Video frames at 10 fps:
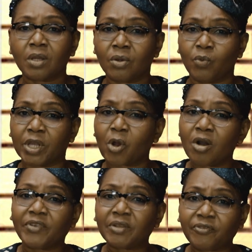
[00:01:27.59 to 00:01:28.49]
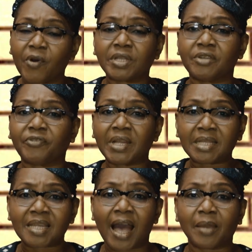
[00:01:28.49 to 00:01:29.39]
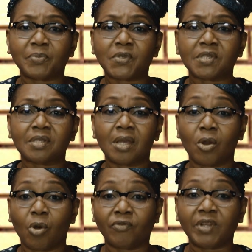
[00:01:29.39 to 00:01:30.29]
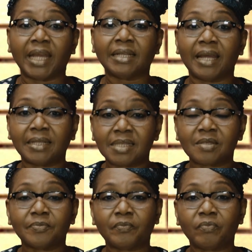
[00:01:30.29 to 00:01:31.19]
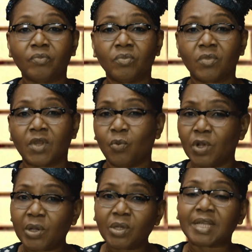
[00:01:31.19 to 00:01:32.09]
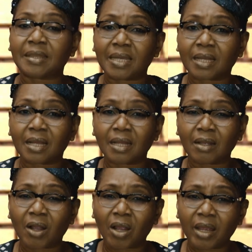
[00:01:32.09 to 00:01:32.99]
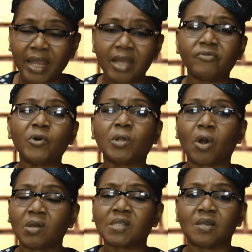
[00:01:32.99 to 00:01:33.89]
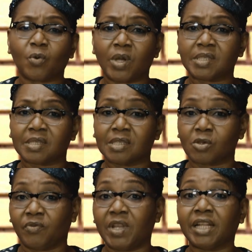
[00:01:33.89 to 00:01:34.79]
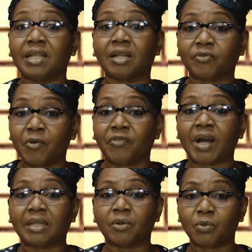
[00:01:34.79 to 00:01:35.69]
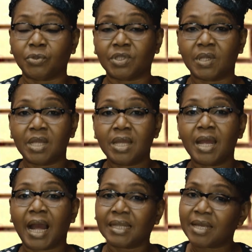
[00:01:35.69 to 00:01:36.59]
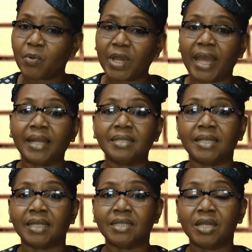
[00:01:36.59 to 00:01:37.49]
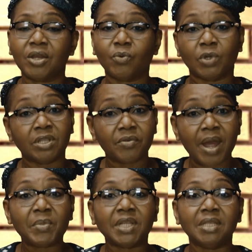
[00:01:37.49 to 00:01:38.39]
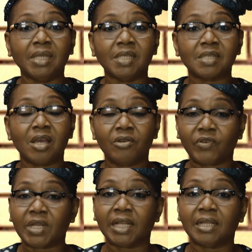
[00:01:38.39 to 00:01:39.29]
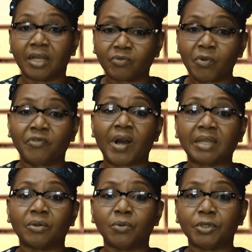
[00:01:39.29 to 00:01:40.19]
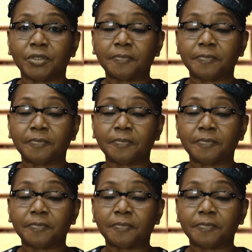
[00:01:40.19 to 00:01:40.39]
We covered four different types of neglect. We looked at the evil consequences of neglectful fatherhood. And then we ended with the remedies for neglectful fatherhood.